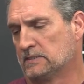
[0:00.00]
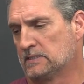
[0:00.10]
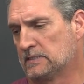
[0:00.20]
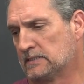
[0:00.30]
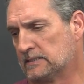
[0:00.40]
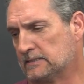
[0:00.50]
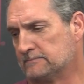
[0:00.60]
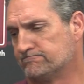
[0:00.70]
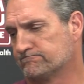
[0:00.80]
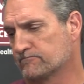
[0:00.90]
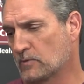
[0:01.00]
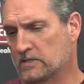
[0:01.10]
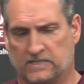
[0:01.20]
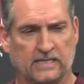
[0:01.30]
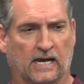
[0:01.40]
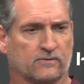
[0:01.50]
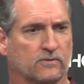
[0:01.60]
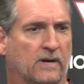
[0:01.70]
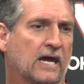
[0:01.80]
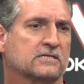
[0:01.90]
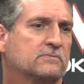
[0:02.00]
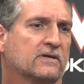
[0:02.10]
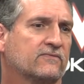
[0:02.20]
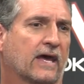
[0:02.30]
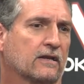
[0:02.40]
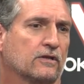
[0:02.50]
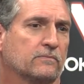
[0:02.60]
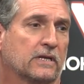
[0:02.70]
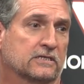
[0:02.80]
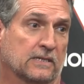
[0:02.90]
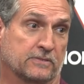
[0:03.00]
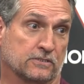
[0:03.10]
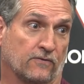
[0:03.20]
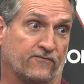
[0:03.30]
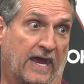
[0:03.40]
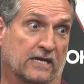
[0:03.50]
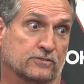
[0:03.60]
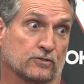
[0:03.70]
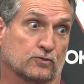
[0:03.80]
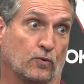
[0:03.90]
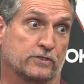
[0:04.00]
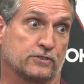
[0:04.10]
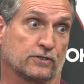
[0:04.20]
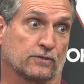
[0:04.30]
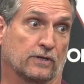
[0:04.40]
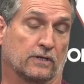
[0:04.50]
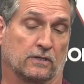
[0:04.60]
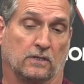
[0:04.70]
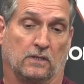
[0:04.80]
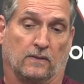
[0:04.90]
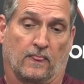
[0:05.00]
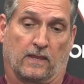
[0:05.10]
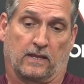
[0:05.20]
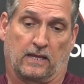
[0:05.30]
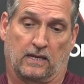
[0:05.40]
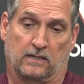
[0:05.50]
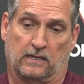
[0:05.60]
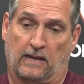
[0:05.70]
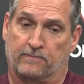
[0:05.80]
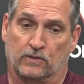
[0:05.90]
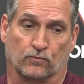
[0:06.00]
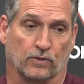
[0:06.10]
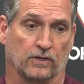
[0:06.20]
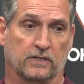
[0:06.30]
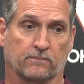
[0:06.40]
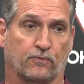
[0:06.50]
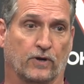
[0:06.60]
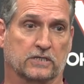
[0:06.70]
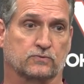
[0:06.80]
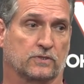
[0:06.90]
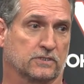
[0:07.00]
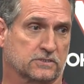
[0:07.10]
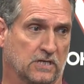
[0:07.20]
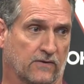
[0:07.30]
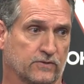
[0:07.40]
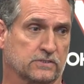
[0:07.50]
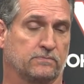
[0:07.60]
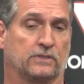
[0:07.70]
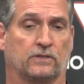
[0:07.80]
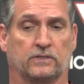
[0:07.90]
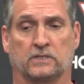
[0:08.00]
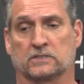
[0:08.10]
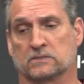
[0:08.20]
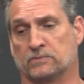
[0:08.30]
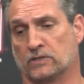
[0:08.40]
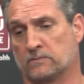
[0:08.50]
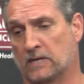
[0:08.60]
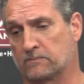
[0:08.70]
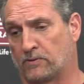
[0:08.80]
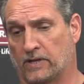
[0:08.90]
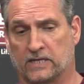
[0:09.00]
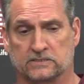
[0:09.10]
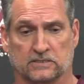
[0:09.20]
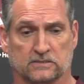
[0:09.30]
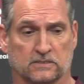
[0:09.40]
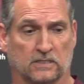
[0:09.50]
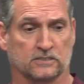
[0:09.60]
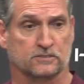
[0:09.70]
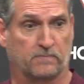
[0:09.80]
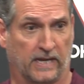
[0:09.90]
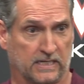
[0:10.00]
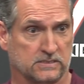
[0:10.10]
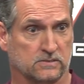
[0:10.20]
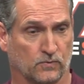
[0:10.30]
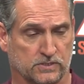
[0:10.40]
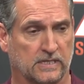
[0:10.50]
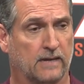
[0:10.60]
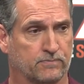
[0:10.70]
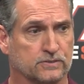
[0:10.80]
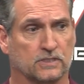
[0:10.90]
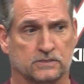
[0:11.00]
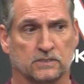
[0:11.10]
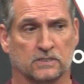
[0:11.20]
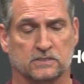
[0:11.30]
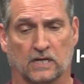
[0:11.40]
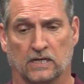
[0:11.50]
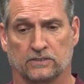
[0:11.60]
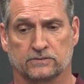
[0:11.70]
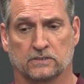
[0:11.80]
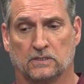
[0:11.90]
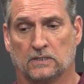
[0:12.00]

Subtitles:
Deion reminds me of that a little bit, except he's a little faster and twitchier. And I've been really impressed with his coverage ability, his ability to make plays in space, which that position entails.